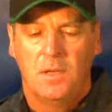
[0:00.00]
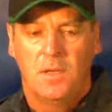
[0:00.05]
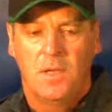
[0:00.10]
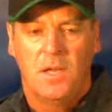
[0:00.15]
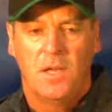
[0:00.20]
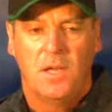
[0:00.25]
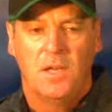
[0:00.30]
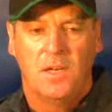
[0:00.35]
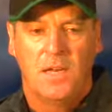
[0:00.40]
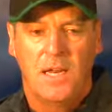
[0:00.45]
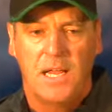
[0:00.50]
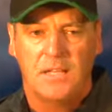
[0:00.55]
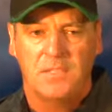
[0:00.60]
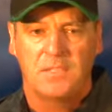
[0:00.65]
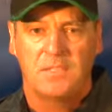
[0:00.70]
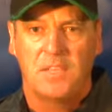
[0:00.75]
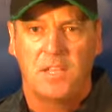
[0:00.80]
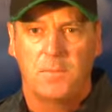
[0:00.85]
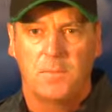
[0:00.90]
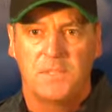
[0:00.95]
And the next
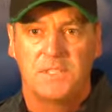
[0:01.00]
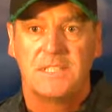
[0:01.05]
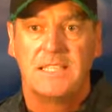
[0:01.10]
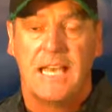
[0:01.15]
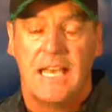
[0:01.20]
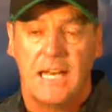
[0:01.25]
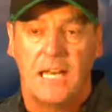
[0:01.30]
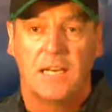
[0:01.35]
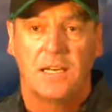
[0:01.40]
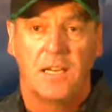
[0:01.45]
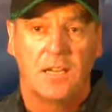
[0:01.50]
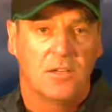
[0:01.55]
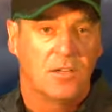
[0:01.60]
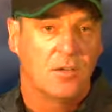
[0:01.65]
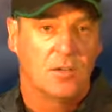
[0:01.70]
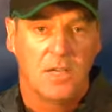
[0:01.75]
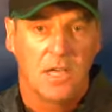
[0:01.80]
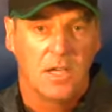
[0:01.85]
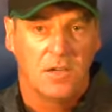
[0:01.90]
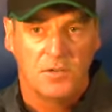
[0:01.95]
step is getting there.
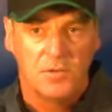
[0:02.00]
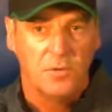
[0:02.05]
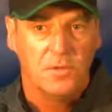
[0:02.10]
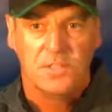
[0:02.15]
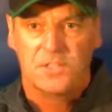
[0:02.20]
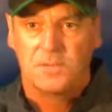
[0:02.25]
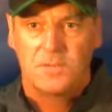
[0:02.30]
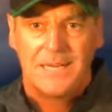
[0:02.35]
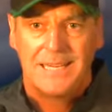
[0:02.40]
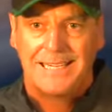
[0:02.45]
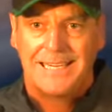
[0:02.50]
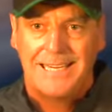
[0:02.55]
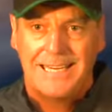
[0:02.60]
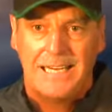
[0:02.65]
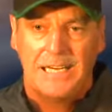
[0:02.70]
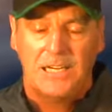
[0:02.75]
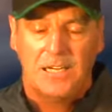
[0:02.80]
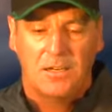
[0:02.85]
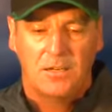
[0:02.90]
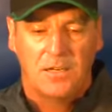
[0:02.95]
You can't do this without
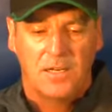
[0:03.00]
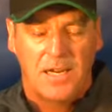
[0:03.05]
getting there.